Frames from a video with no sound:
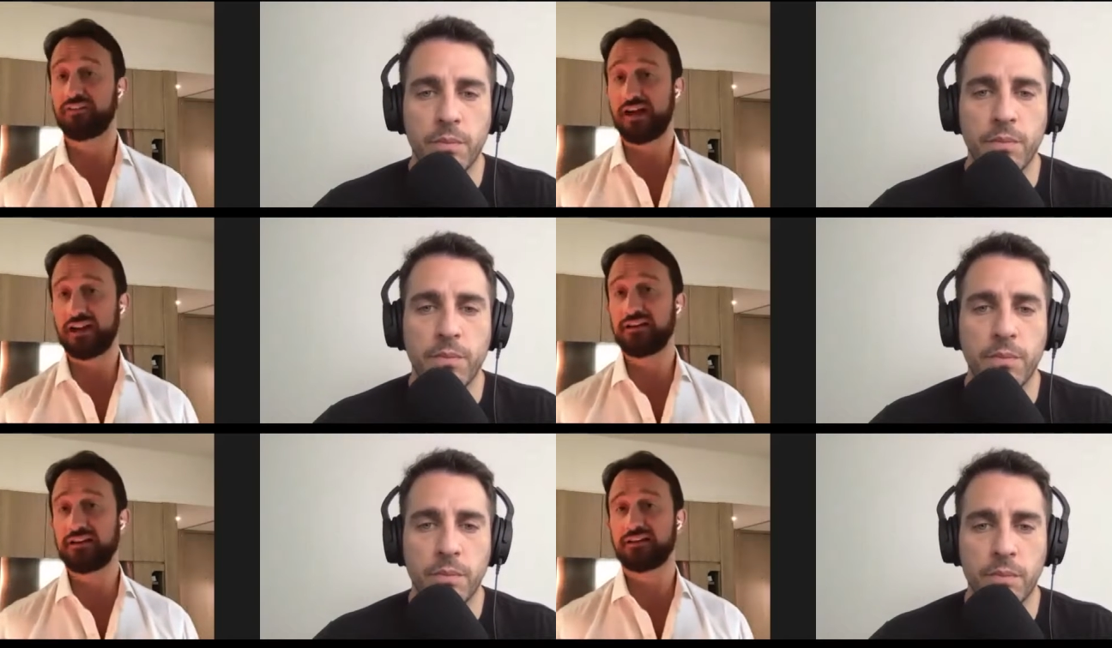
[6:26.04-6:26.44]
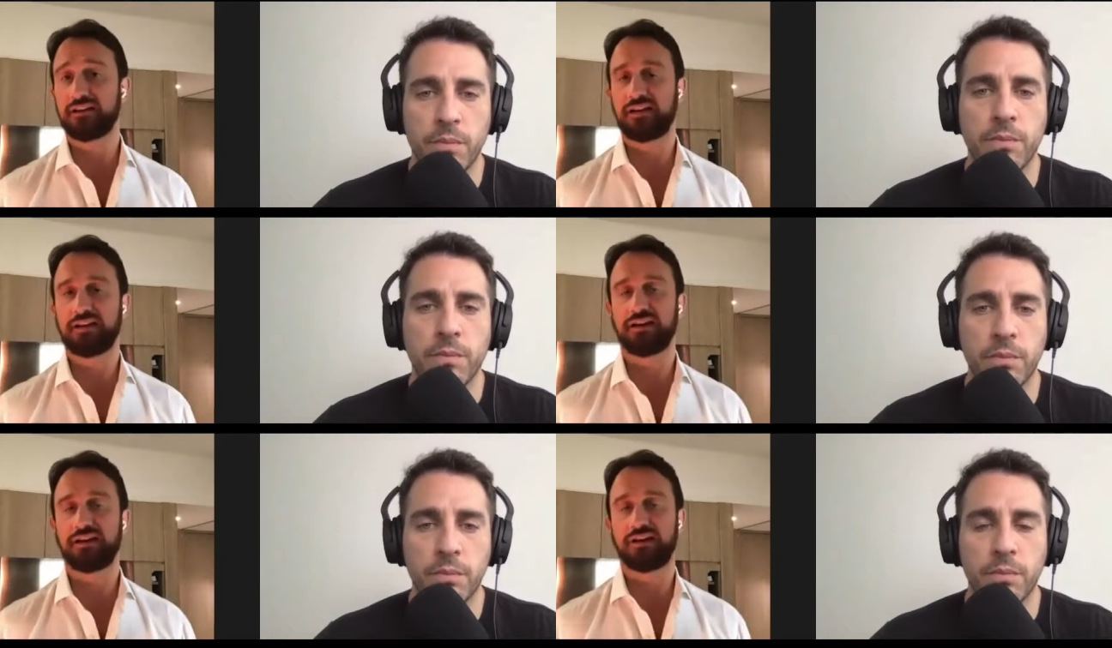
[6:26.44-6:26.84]
Speaker 1: valid.
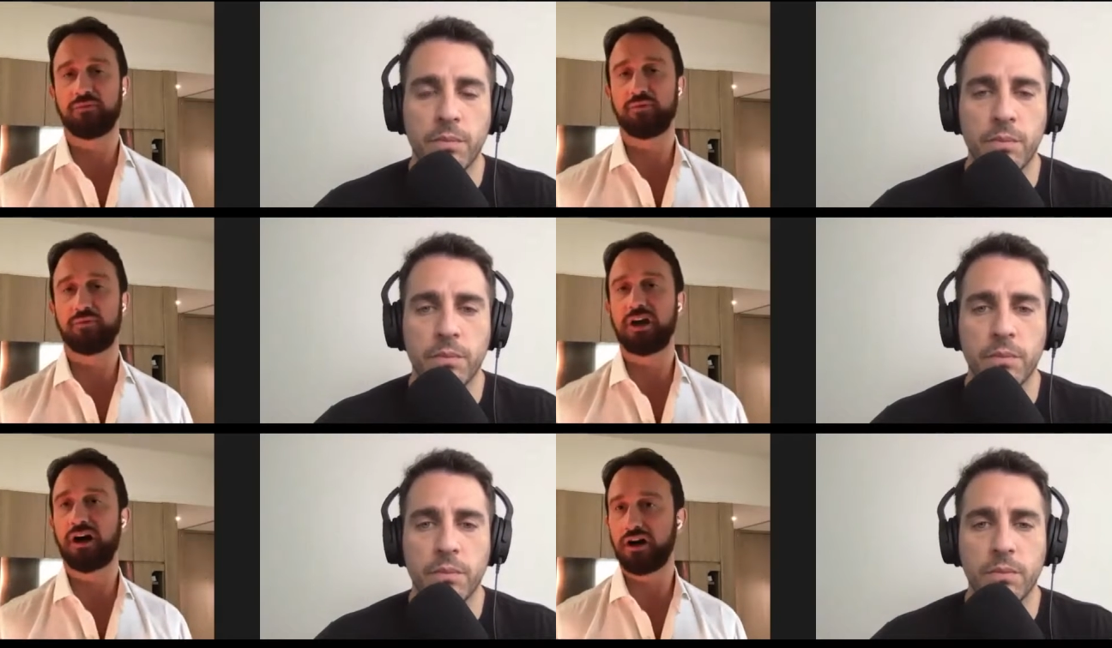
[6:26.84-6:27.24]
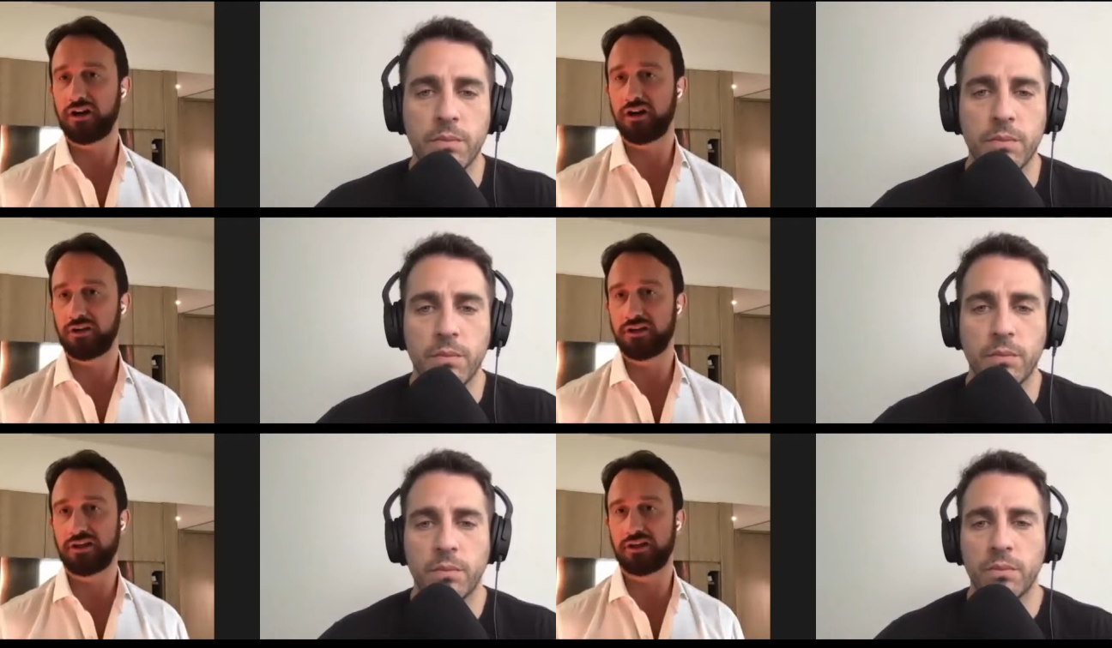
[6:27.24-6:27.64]
And we are
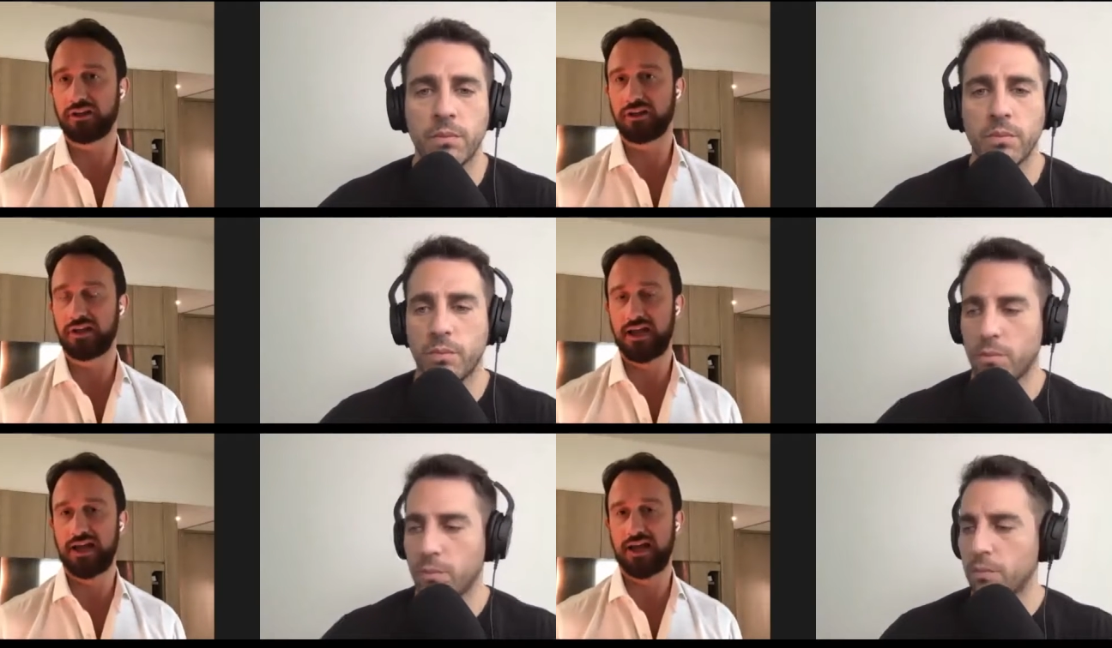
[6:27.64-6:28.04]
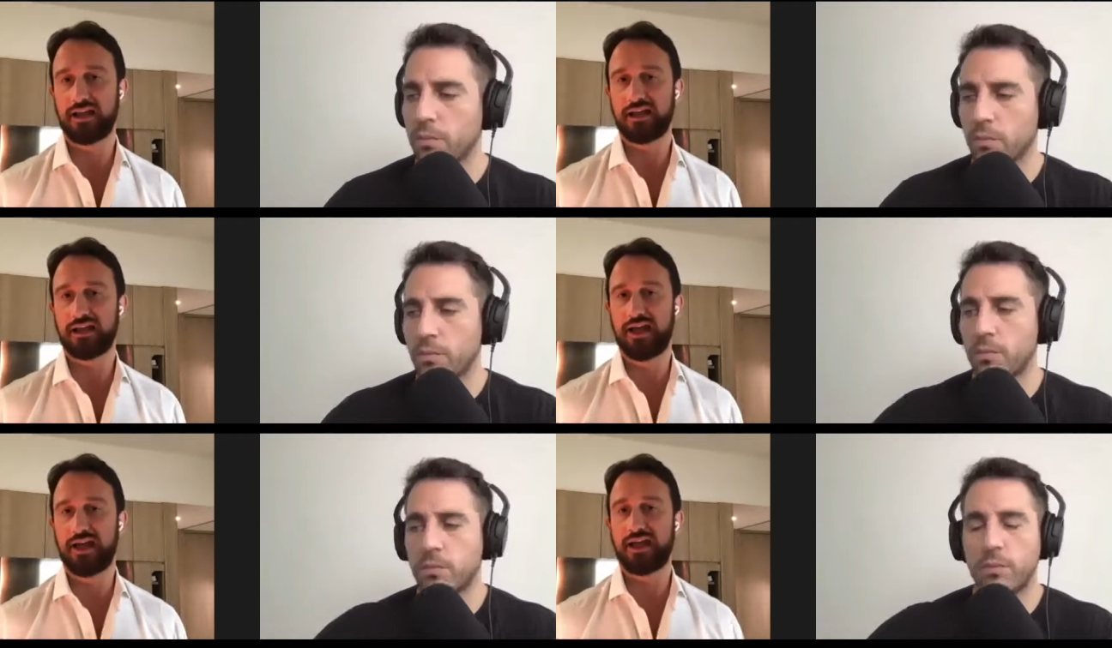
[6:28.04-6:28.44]
looking at
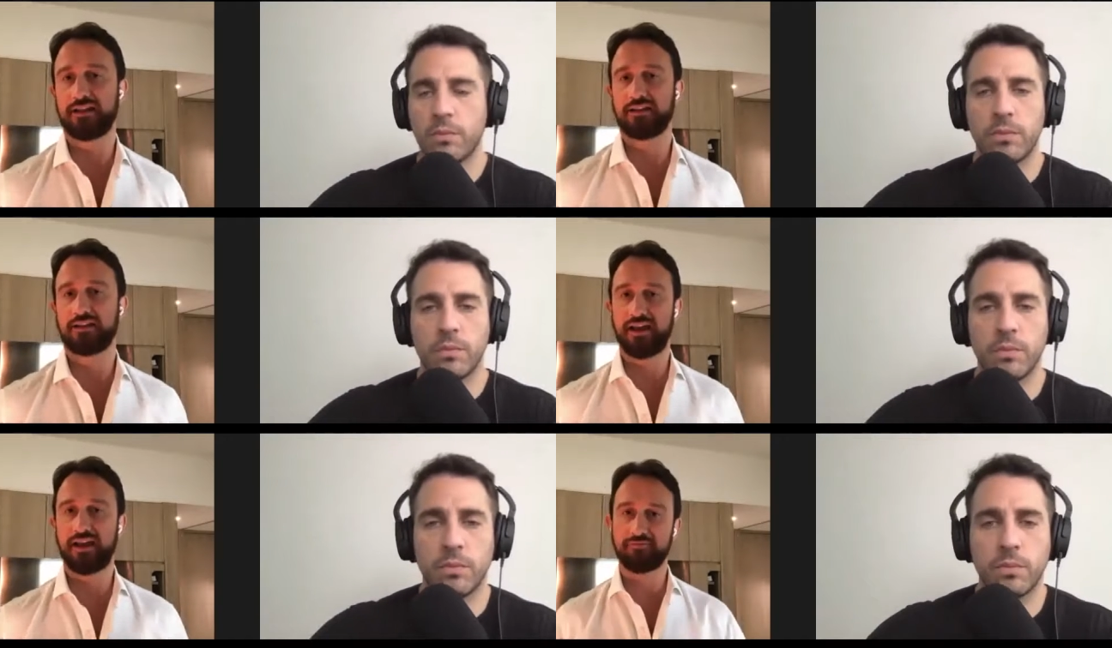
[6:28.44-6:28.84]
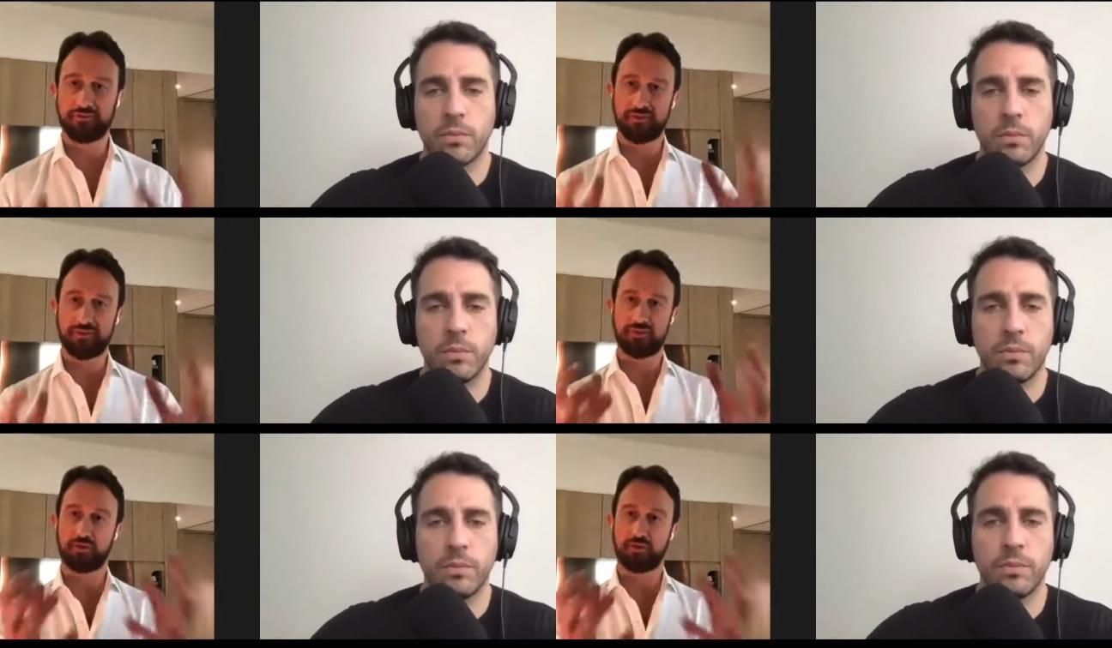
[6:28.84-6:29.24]

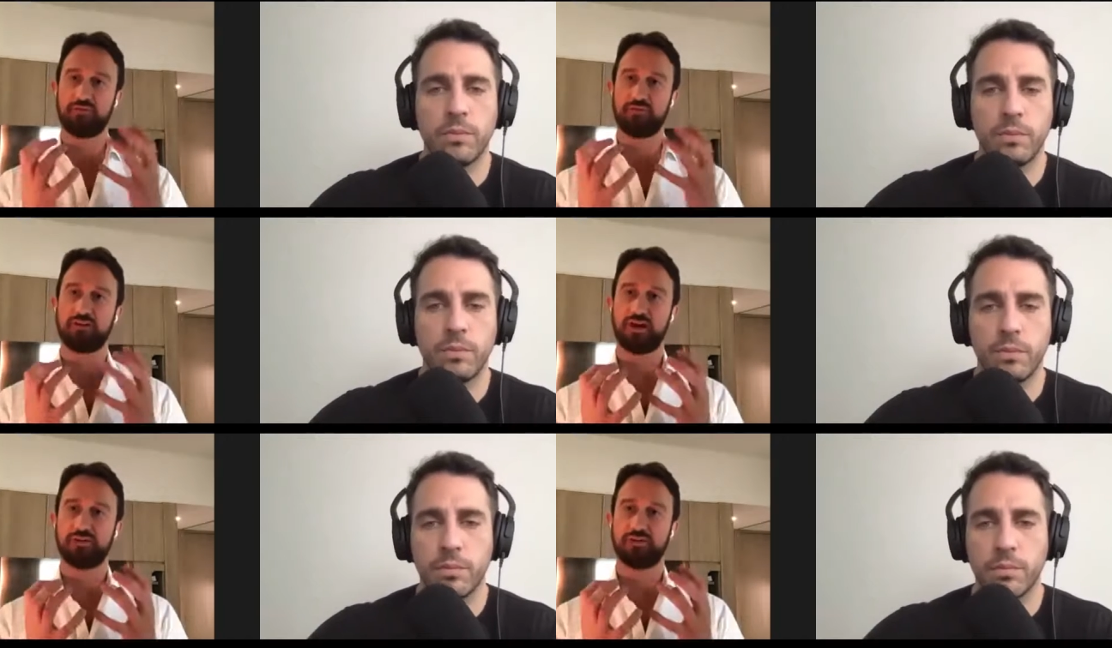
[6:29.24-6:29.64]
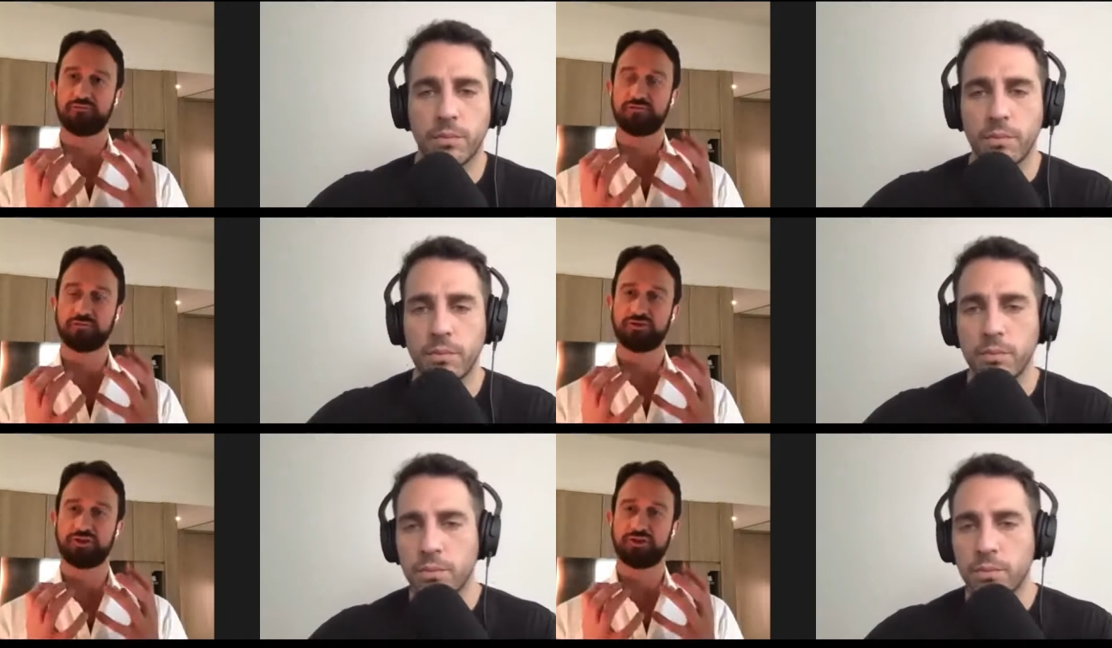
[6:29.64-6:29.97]
everything that we've learned from